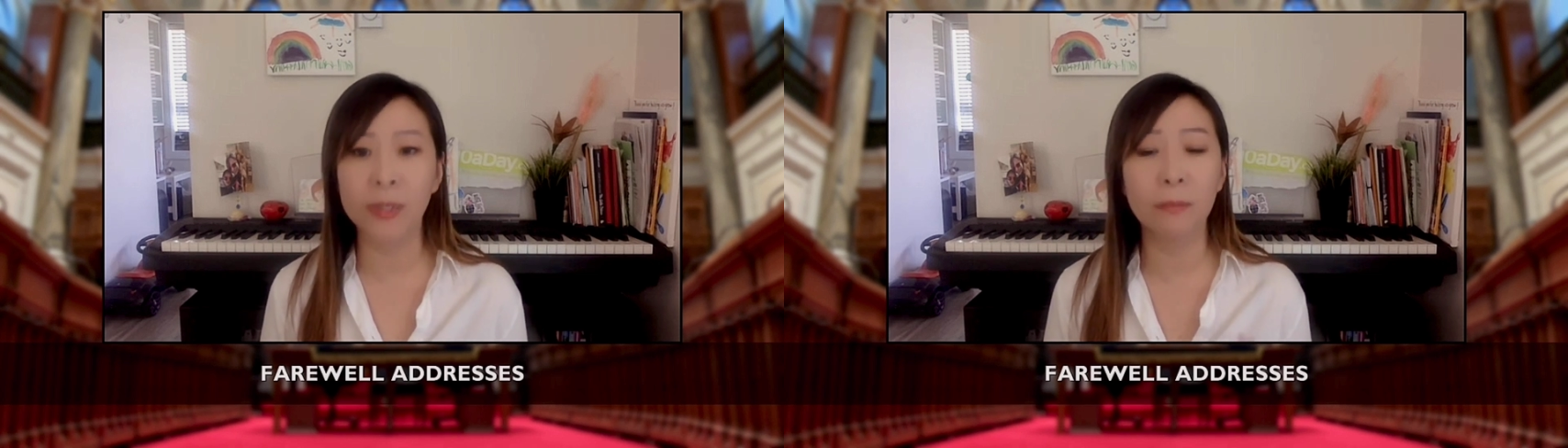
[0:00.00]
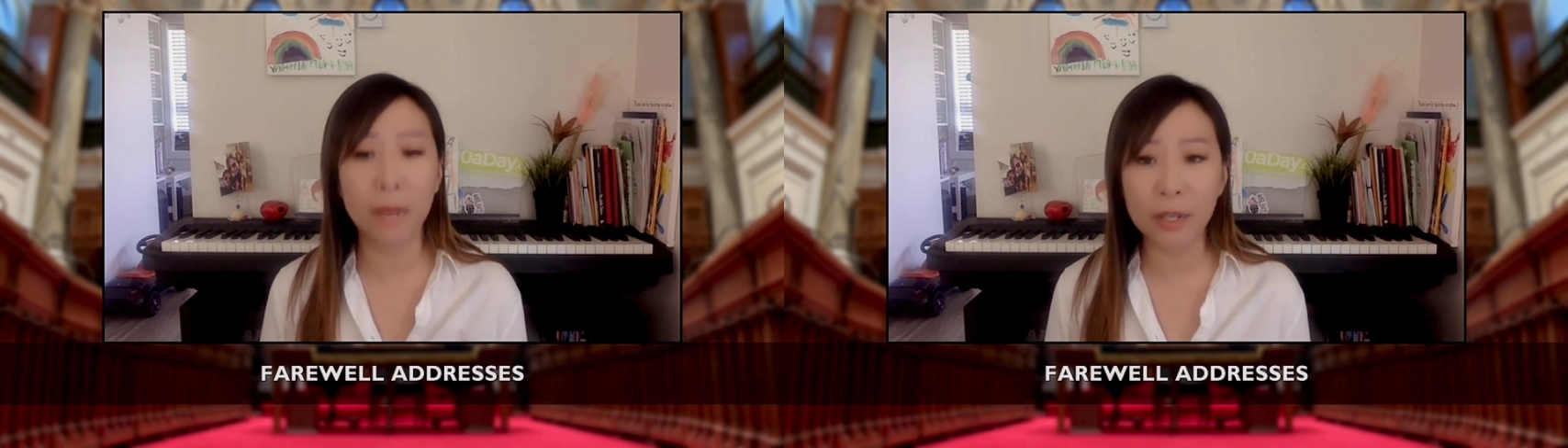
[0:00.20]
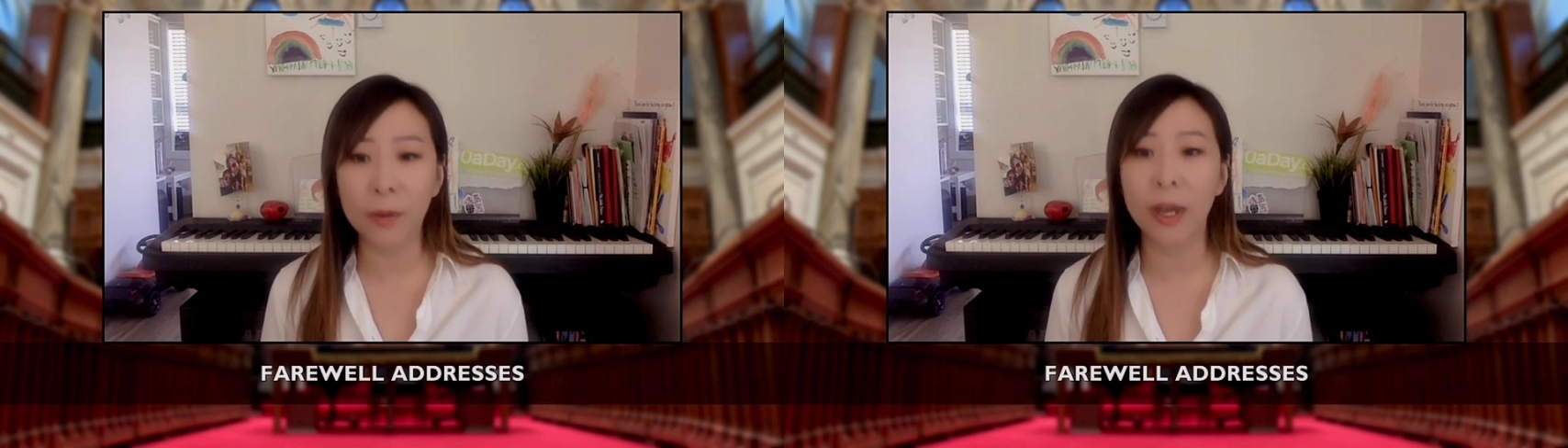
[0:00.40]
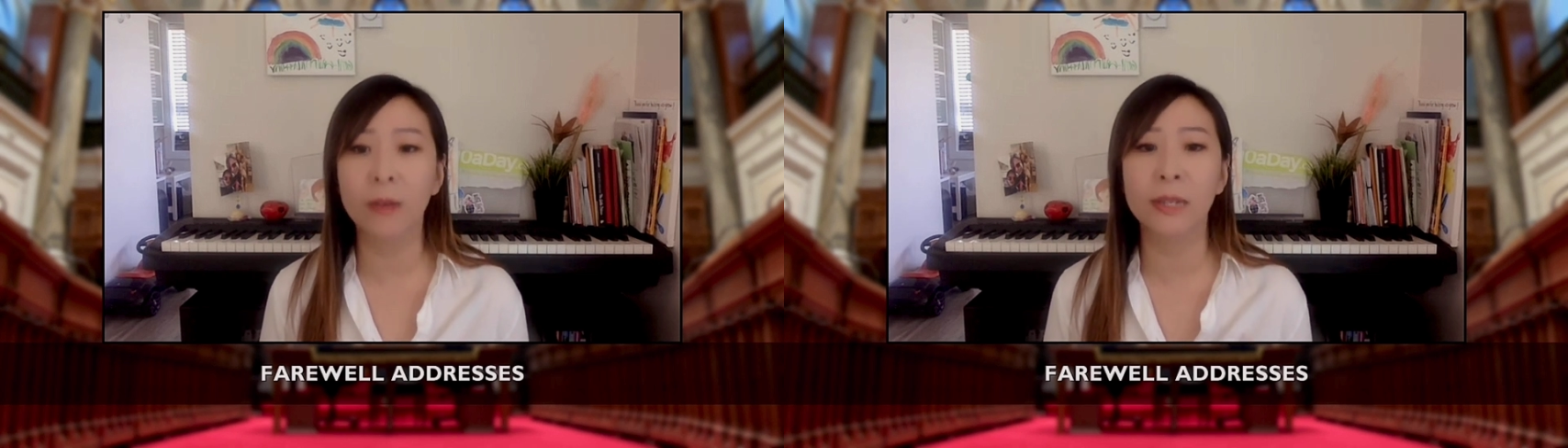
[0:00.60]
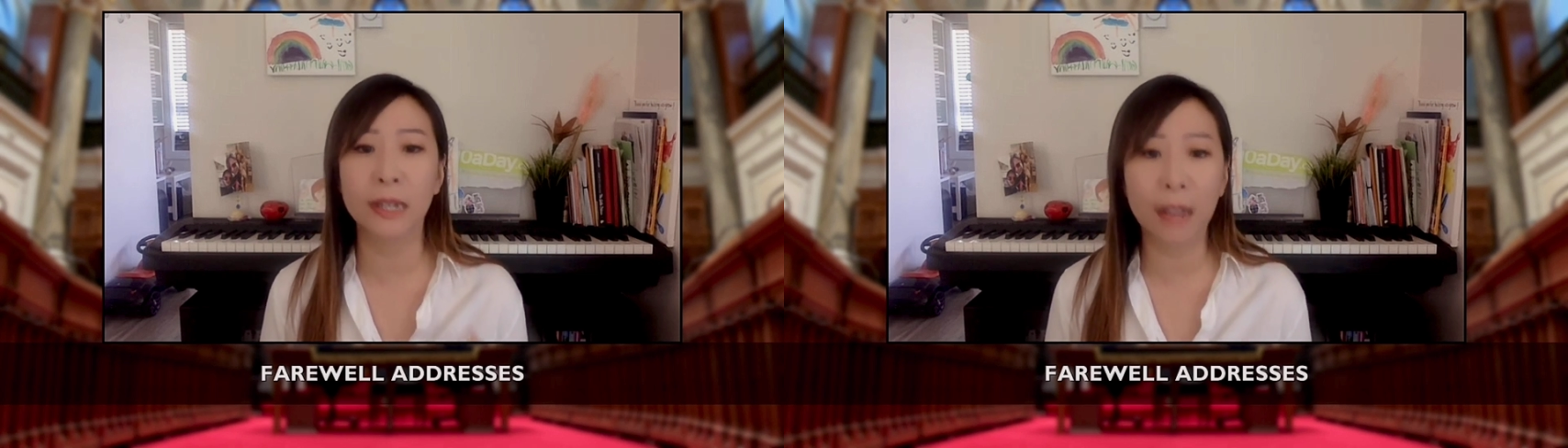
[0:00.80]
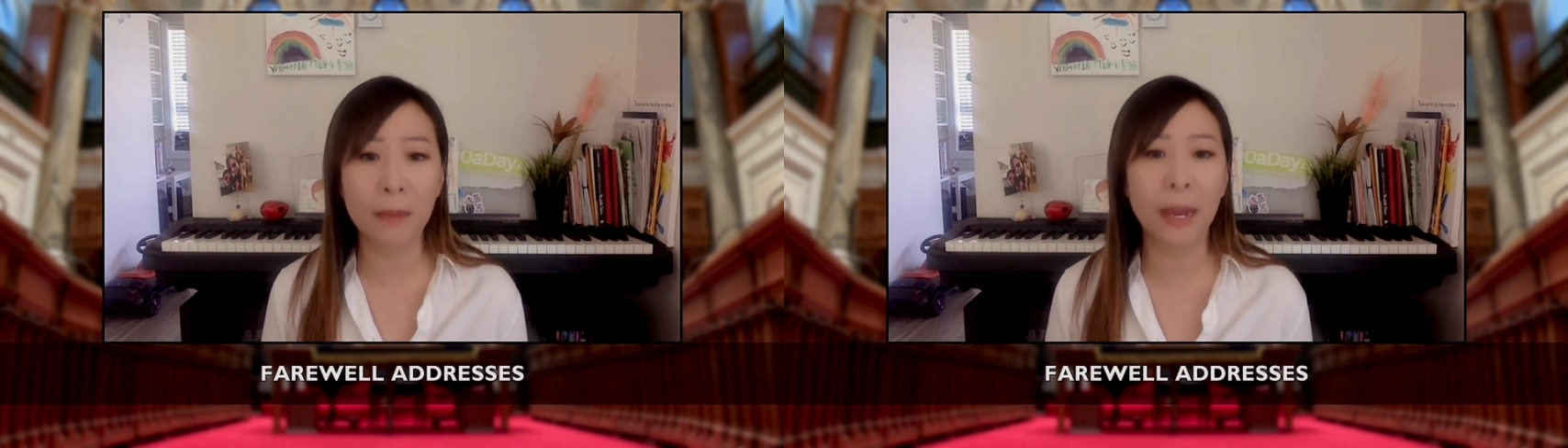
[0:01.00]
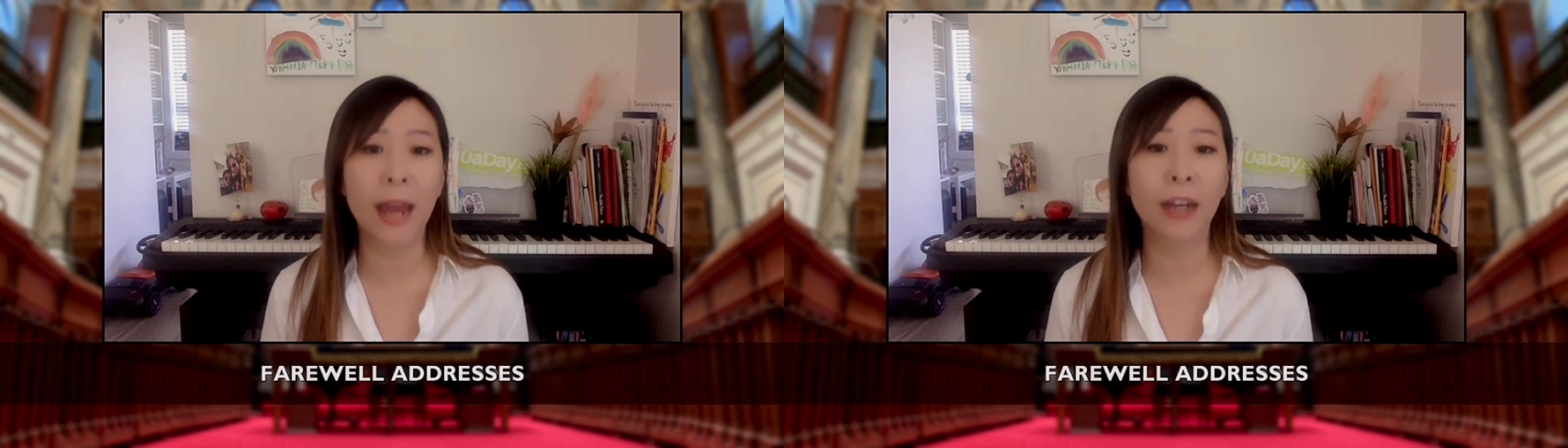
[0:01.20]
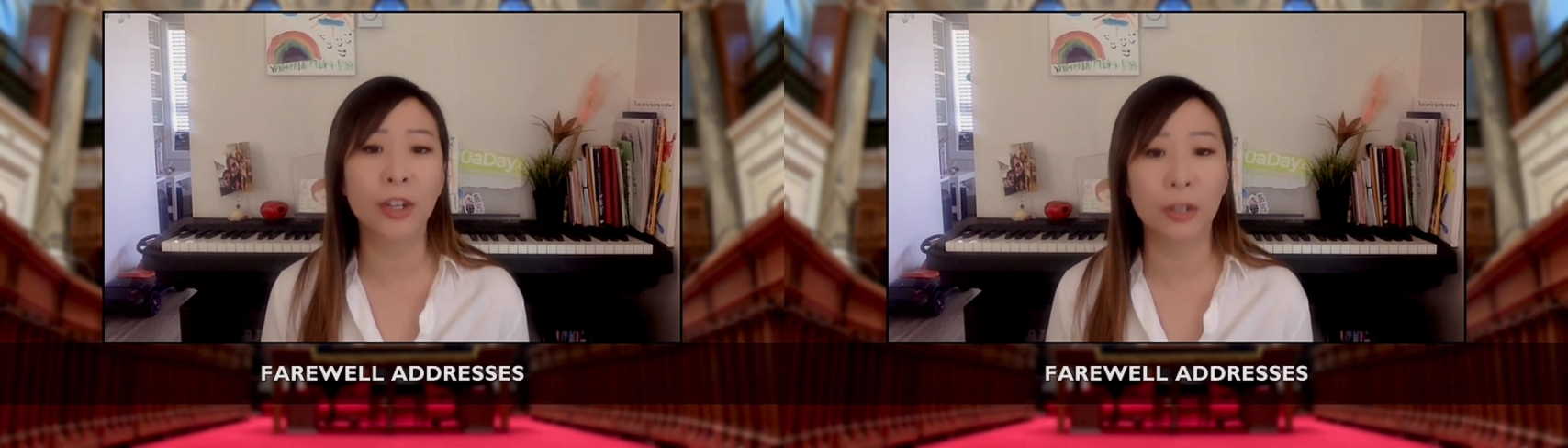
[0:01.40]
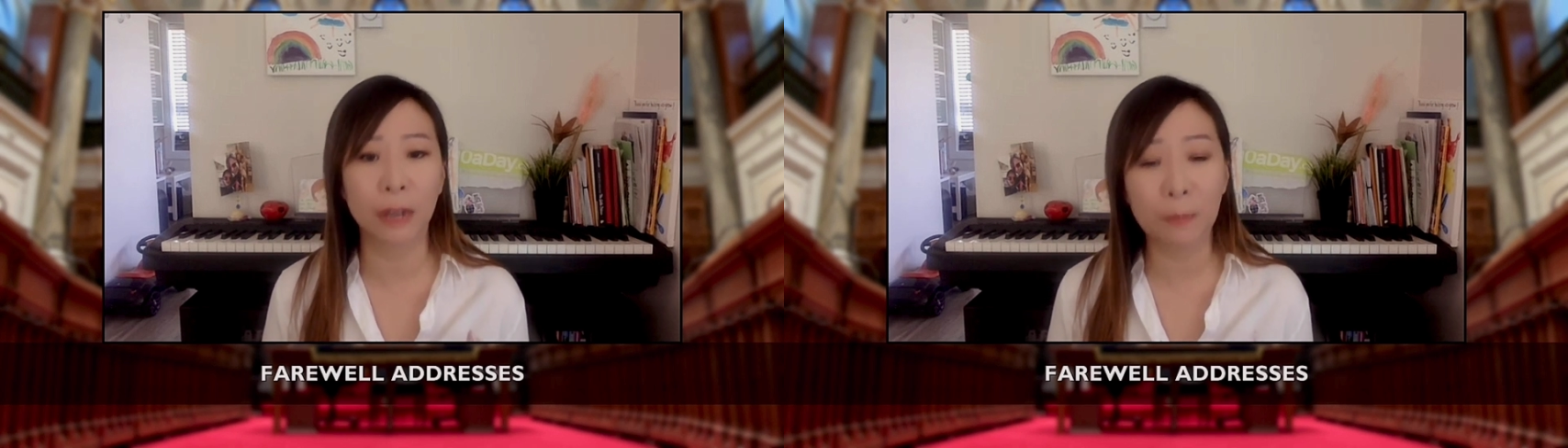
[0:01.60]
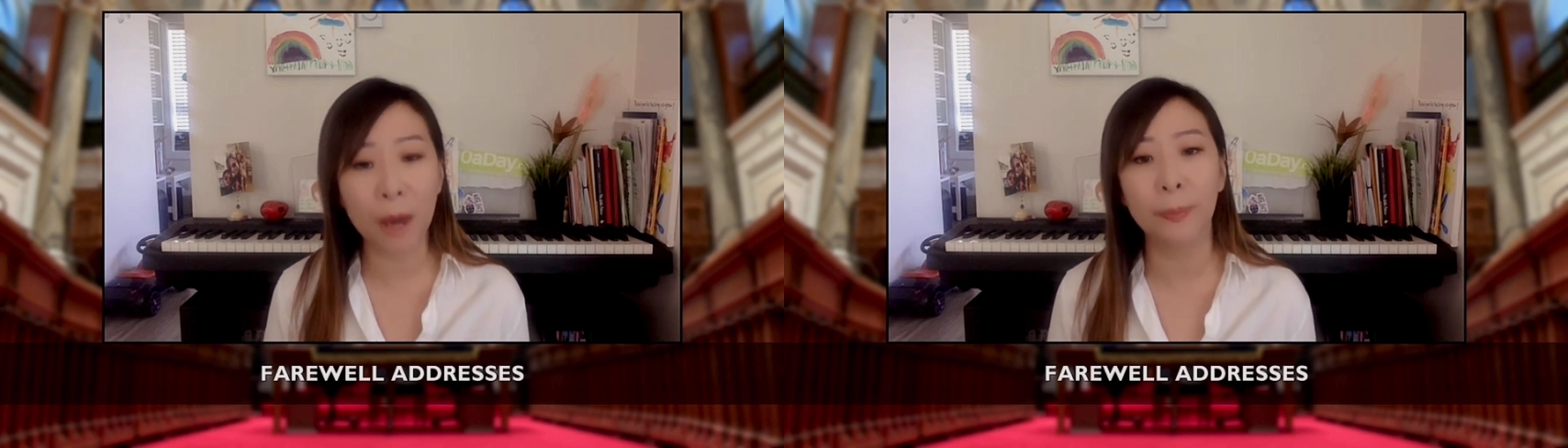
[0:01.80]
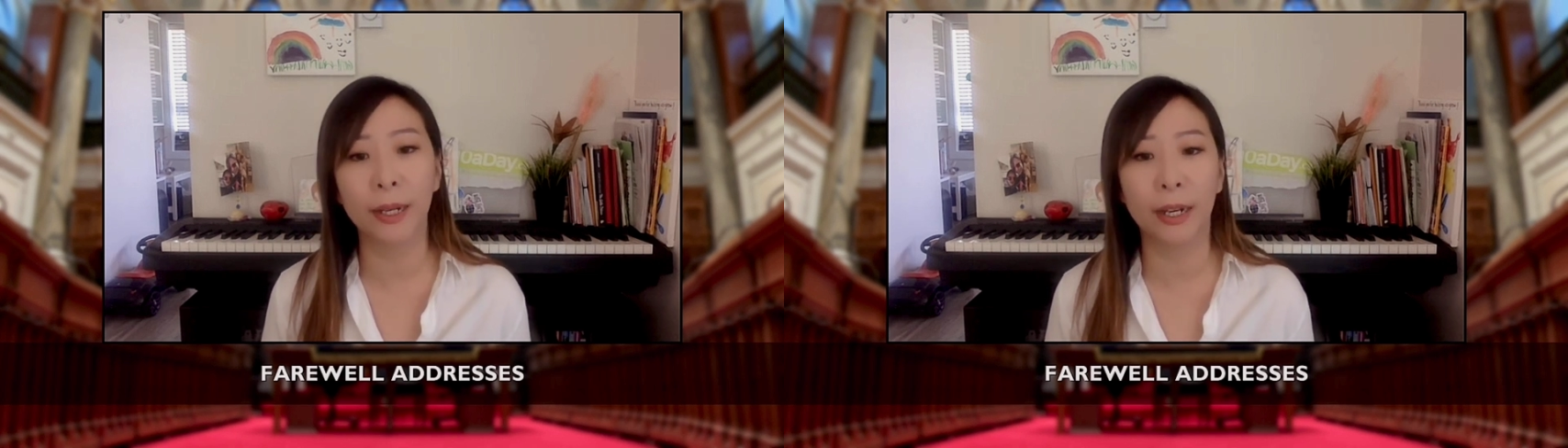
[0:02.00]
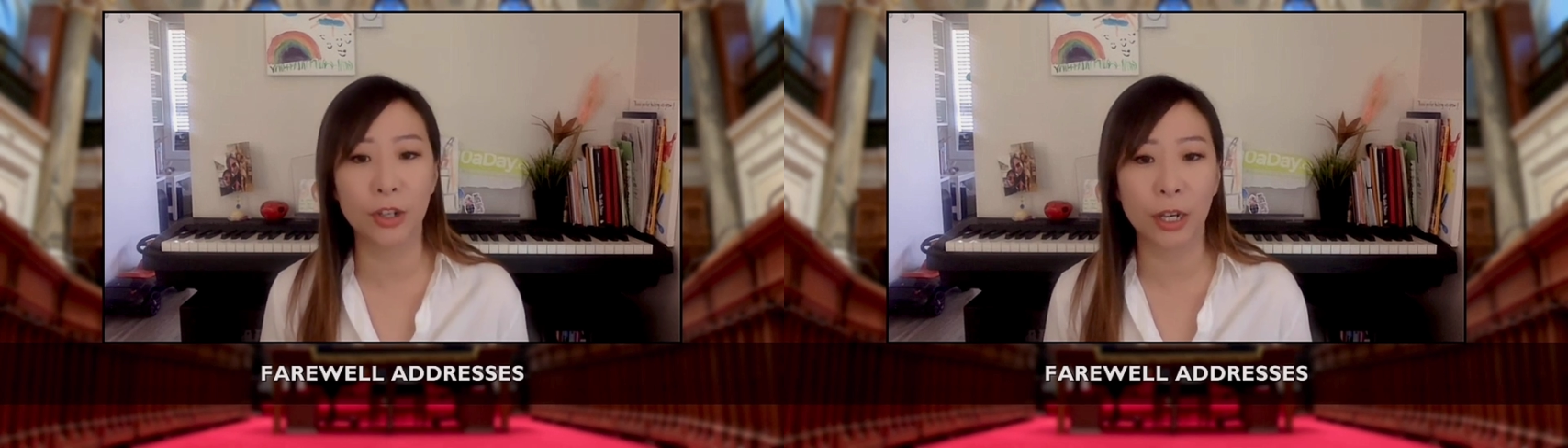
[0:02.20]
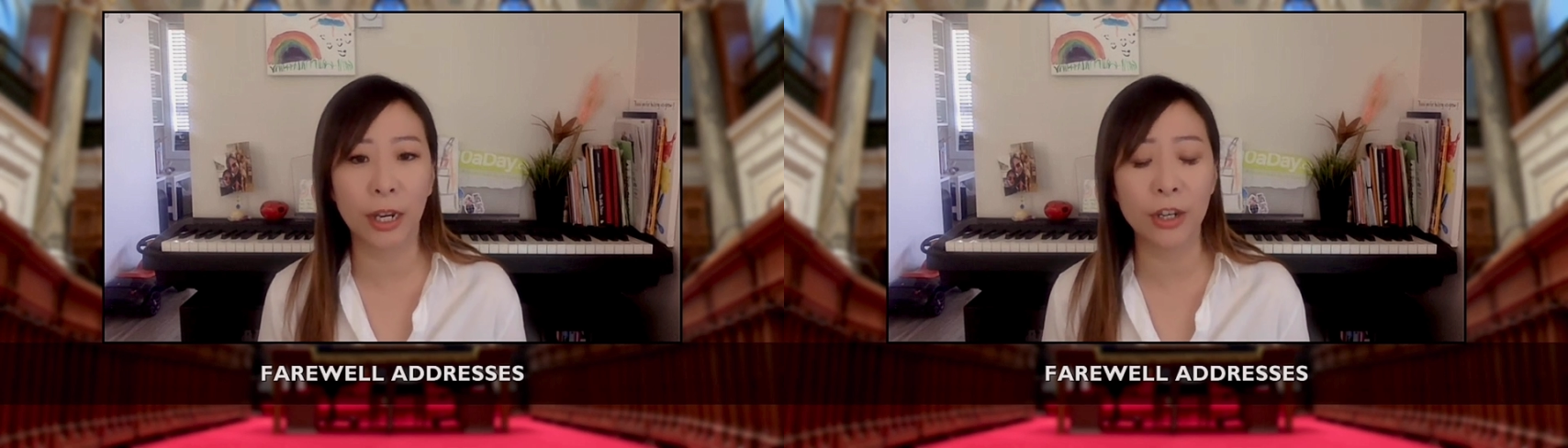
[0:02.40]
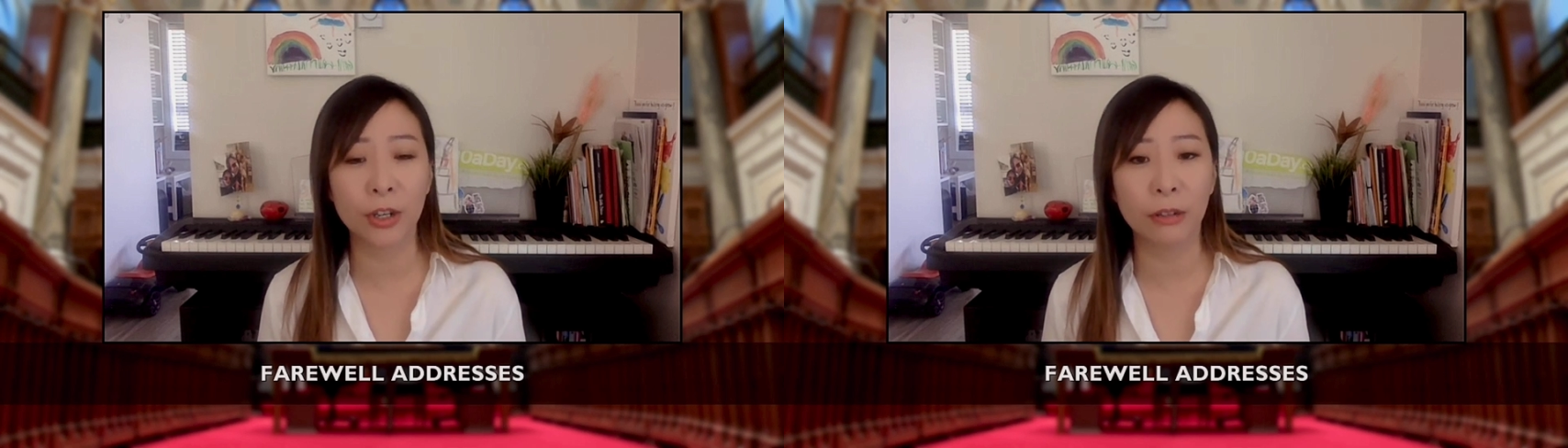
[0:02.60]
mental health, climate action, and public education.